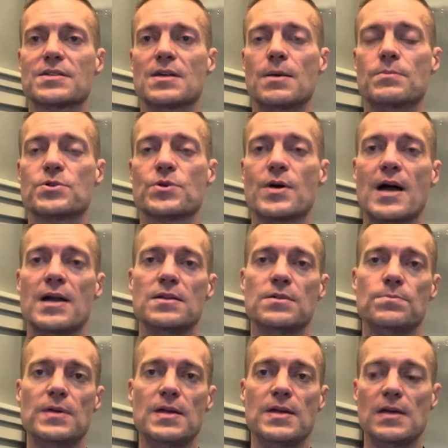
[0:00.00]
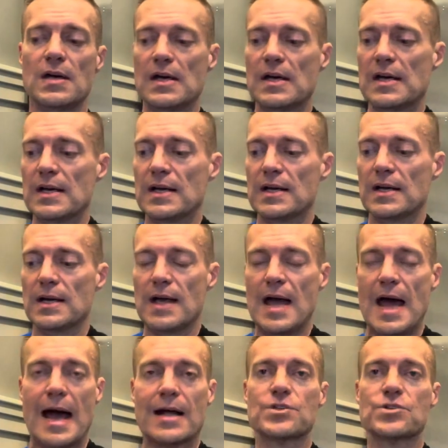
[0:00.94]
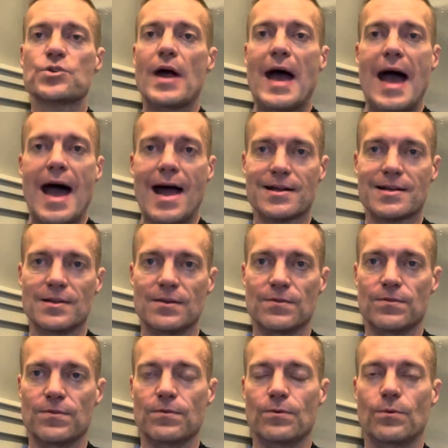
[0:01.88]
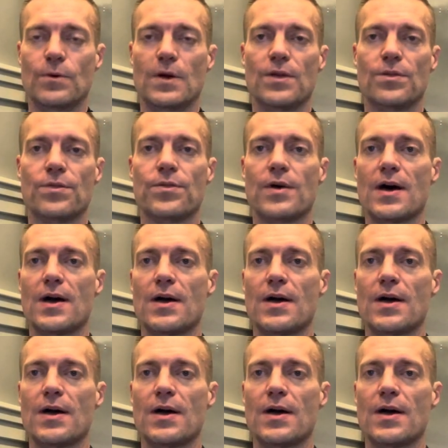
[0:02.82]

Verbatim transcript: I'm trying to be extra active with